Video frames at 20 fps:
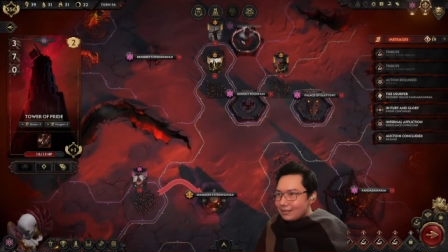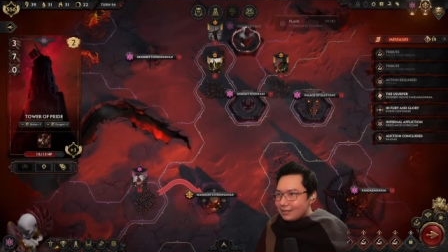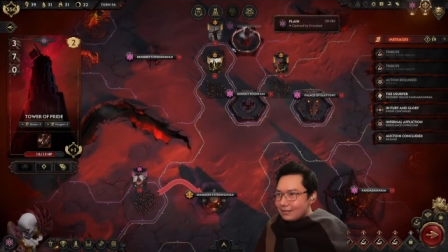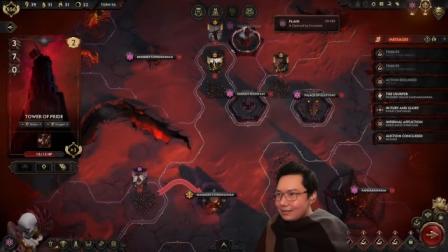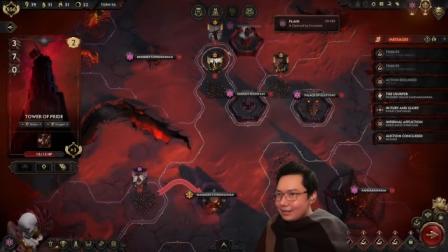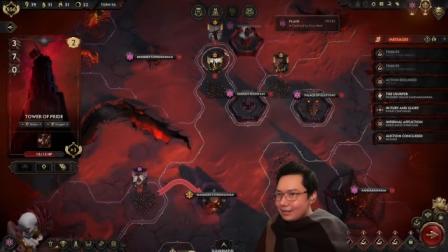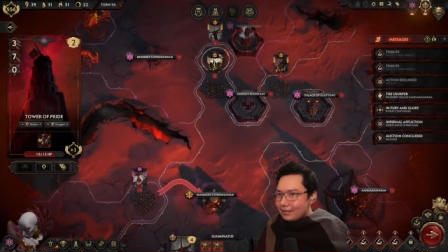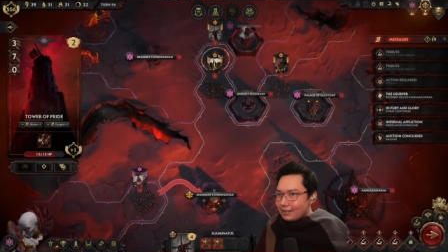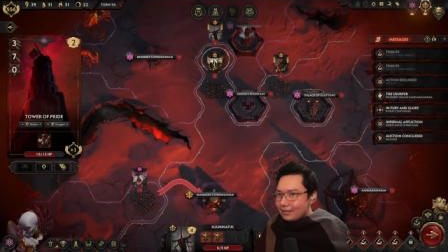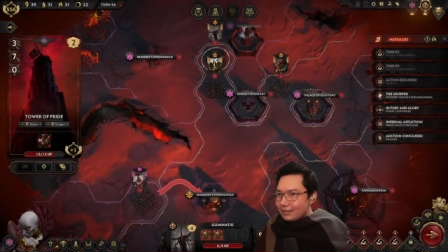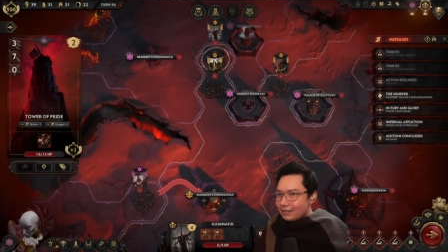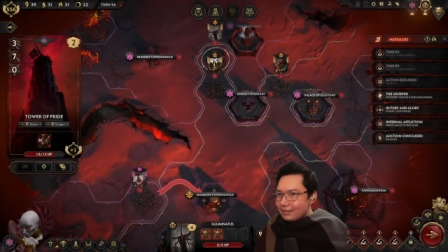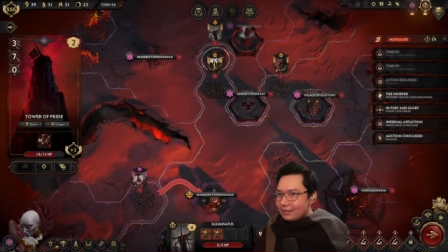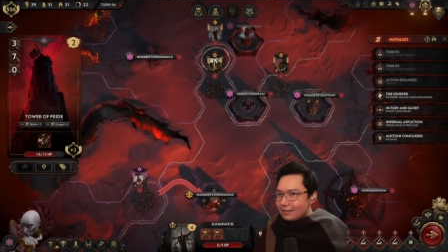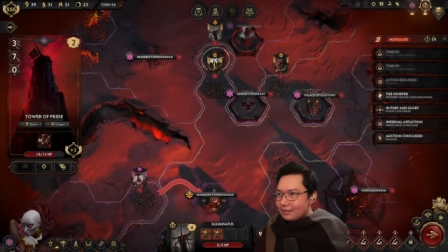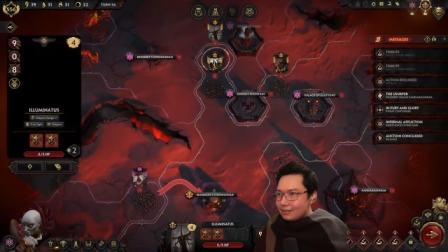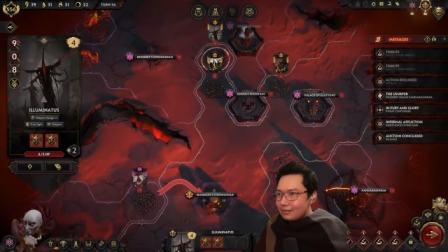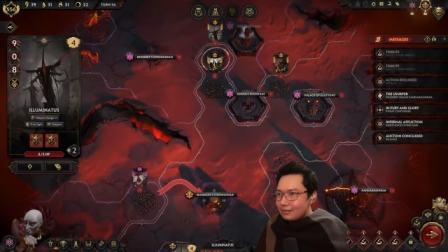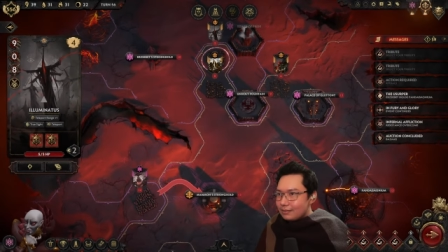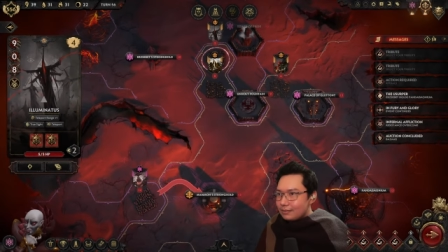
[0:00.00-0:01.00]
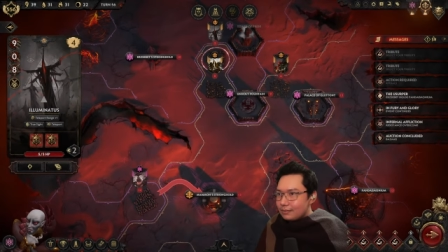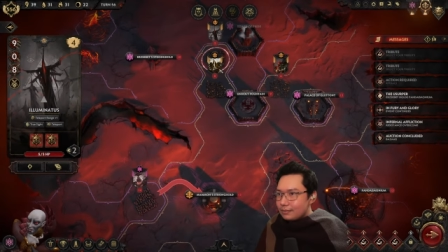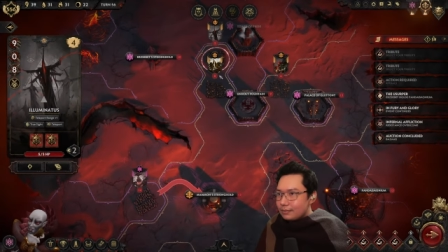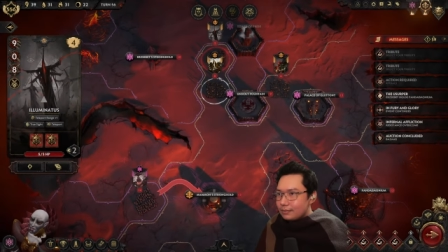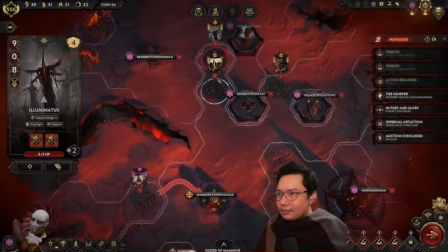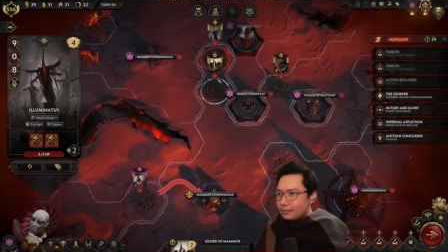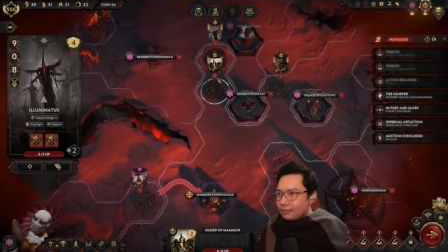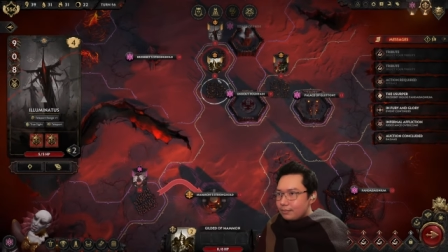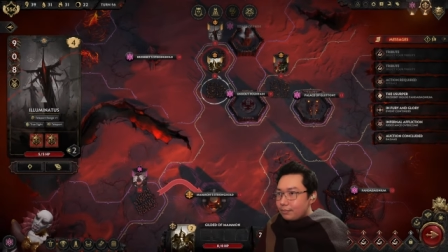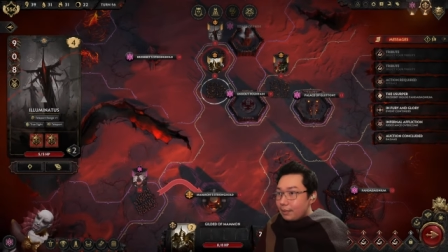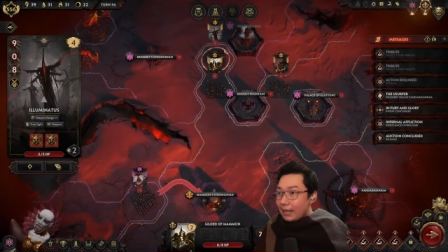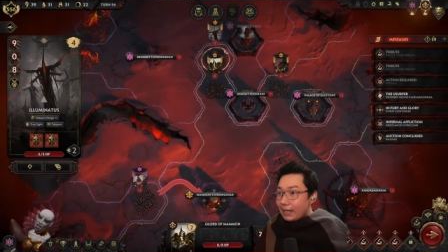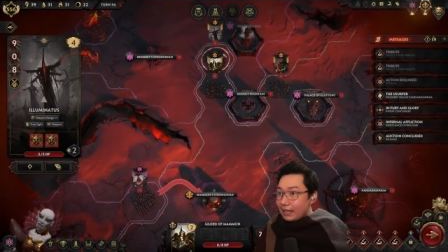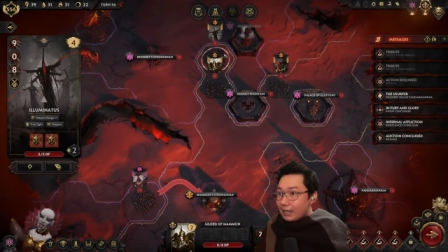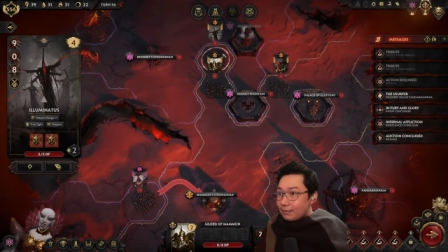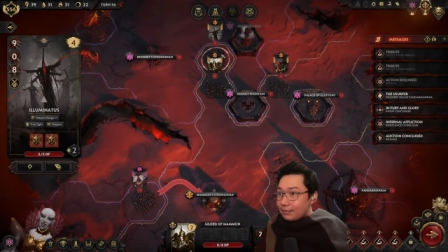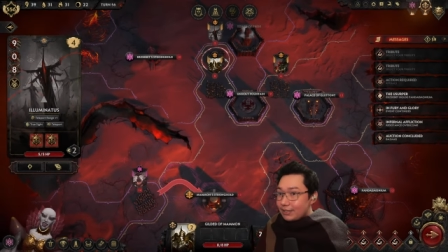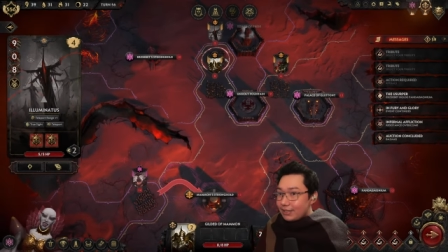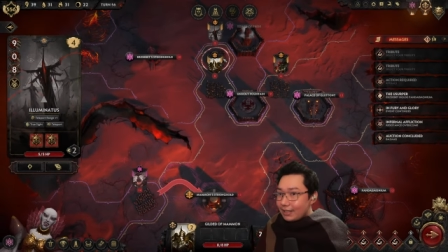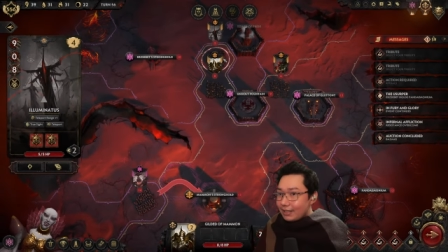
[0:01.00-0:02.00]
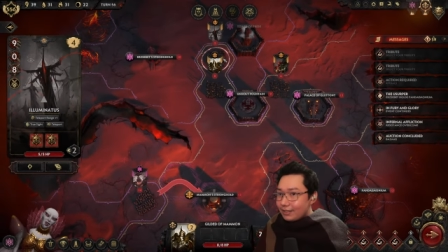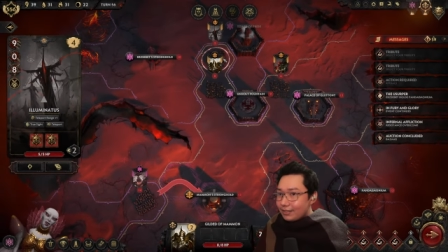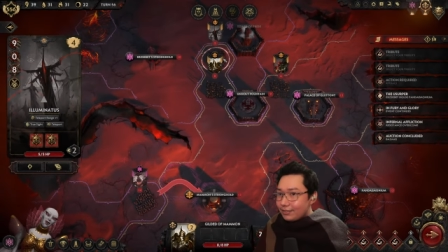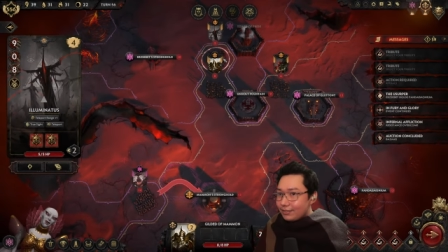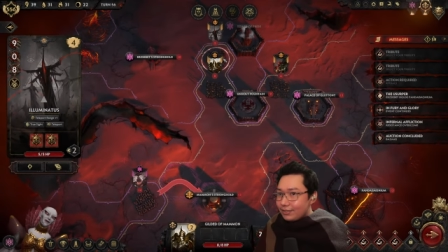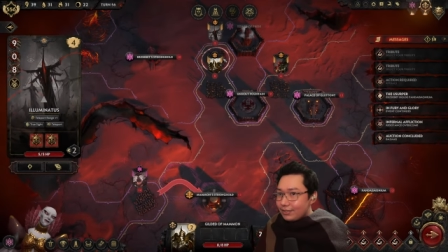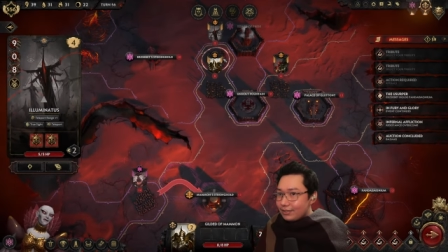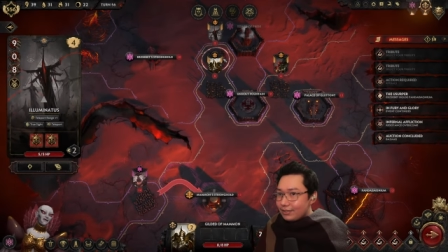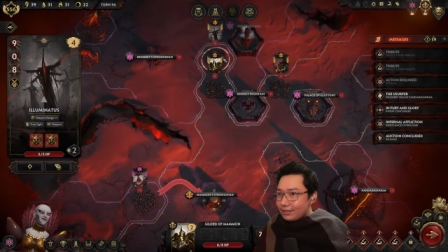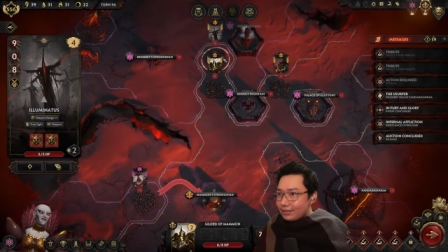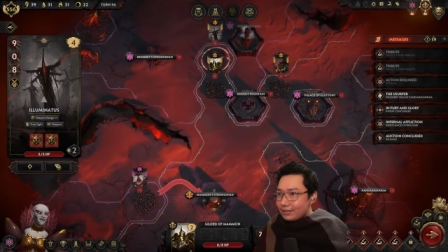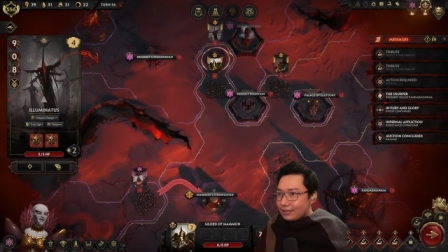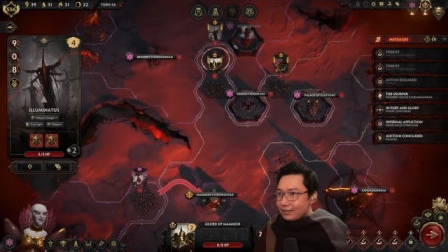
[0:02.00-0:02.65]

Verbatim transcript: turn by themselves.